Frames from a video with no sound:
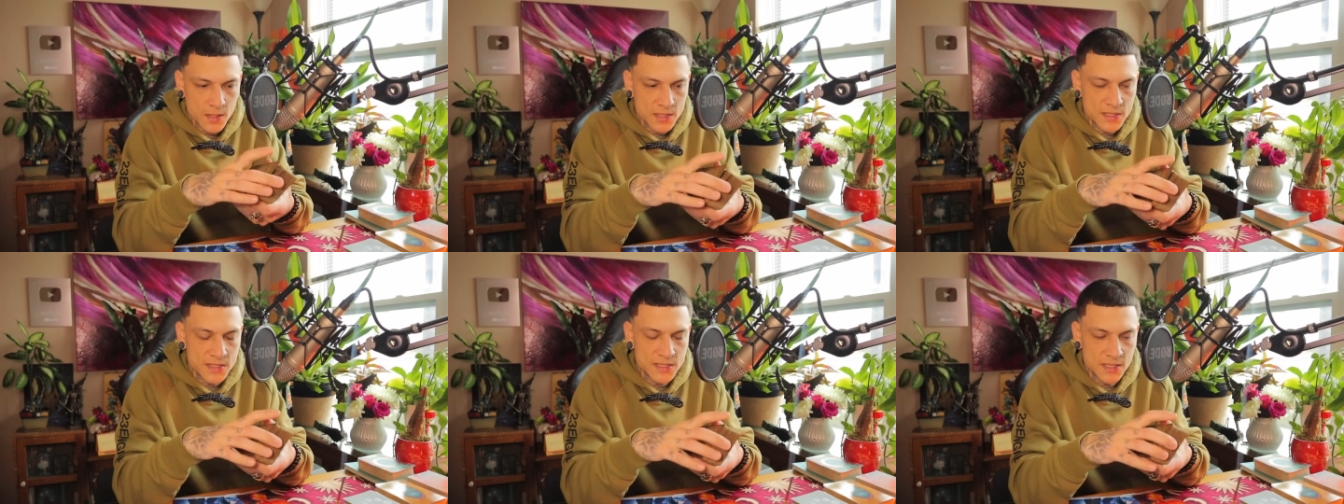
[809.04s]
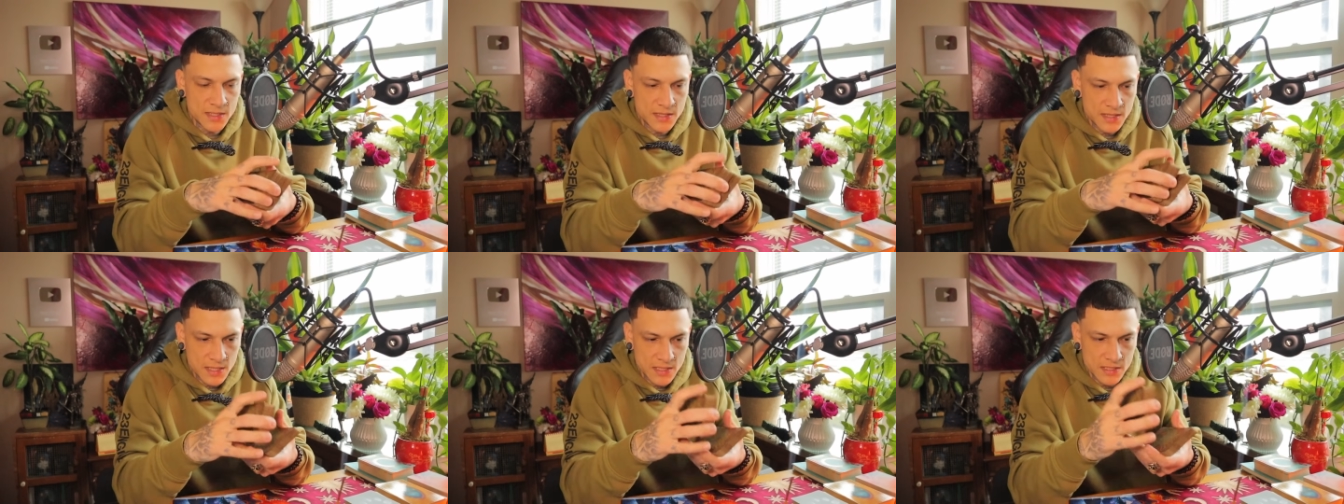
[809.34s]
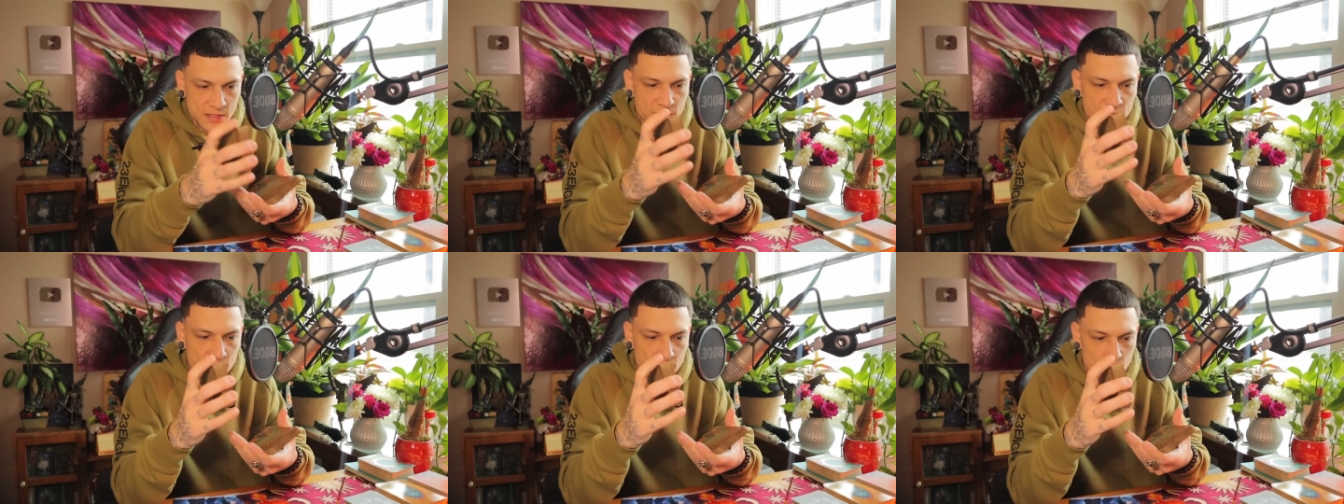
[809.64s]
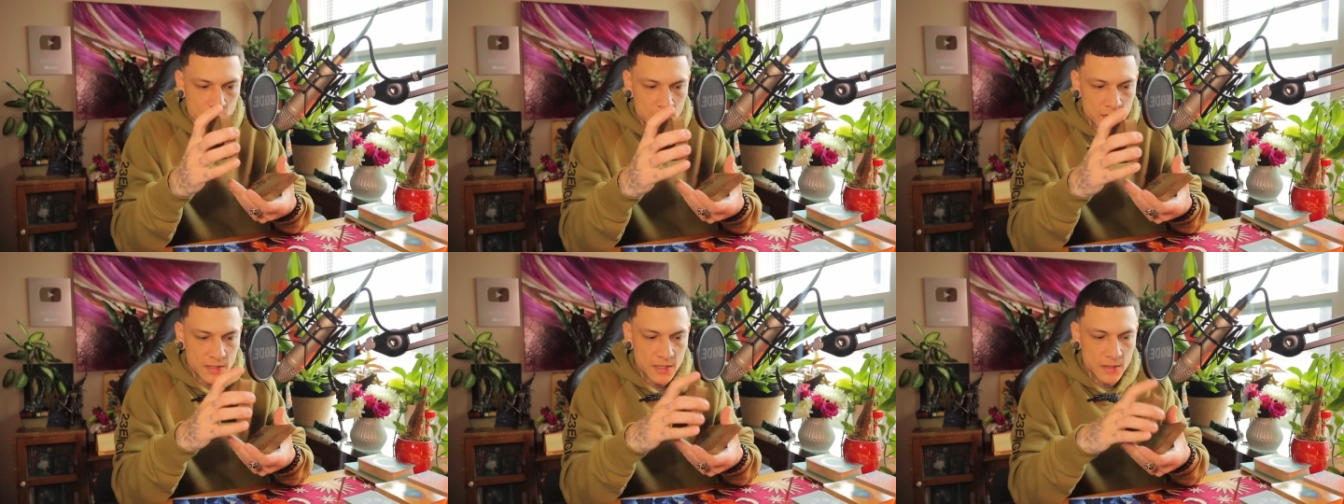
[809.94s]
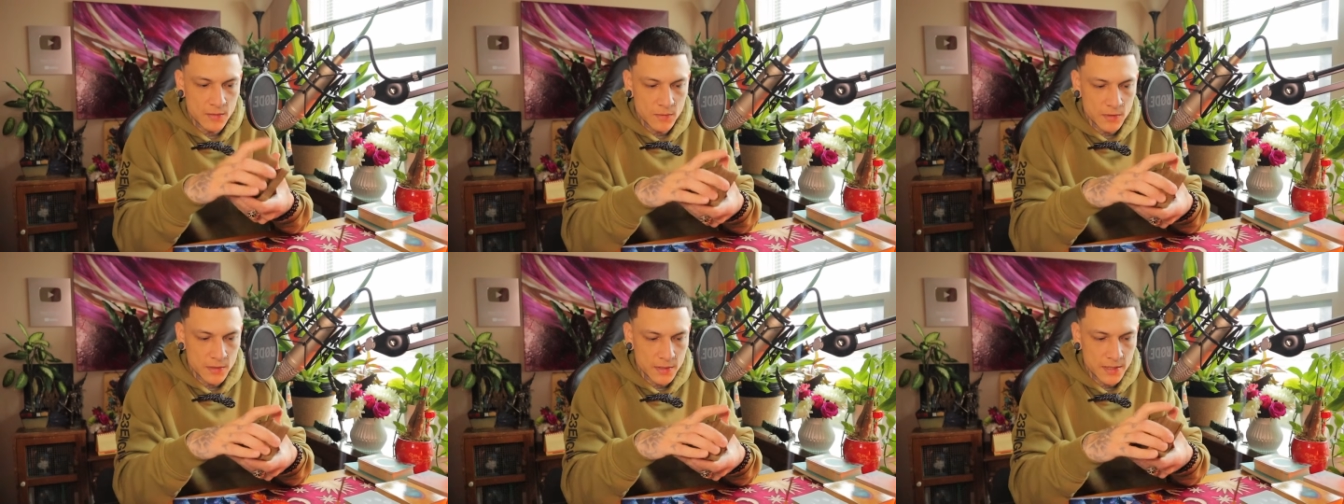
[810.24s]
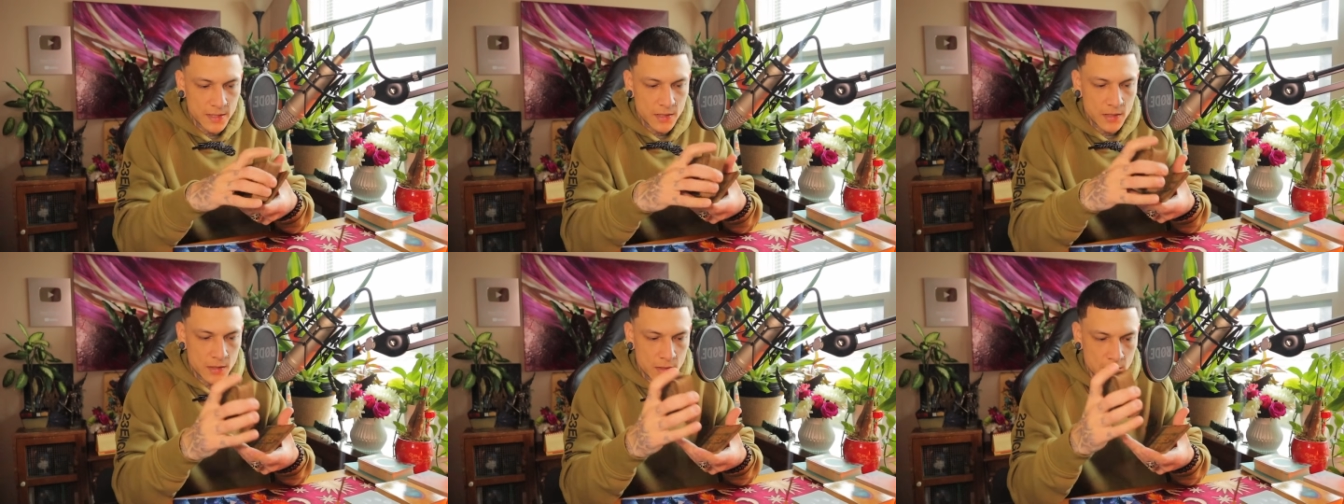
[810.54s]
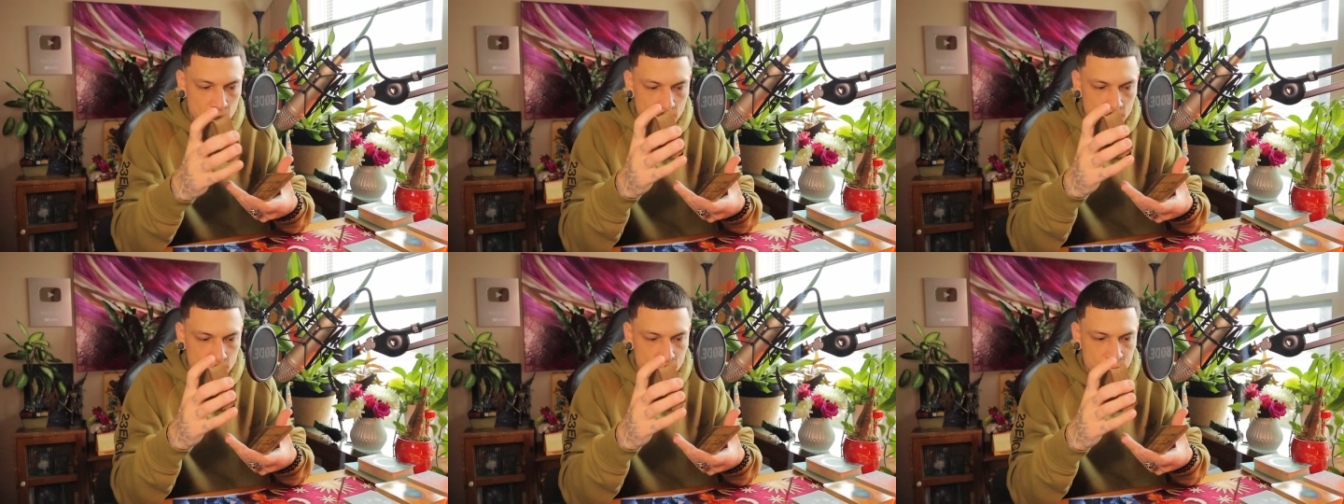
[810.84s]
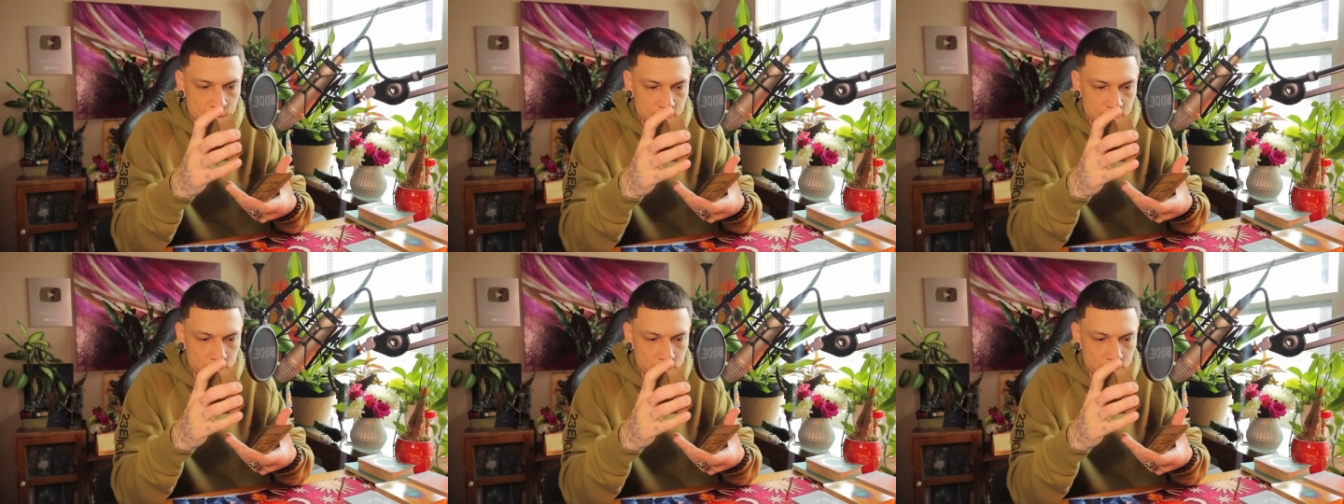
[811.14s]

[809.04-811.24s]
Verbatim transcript: See things for what they really are.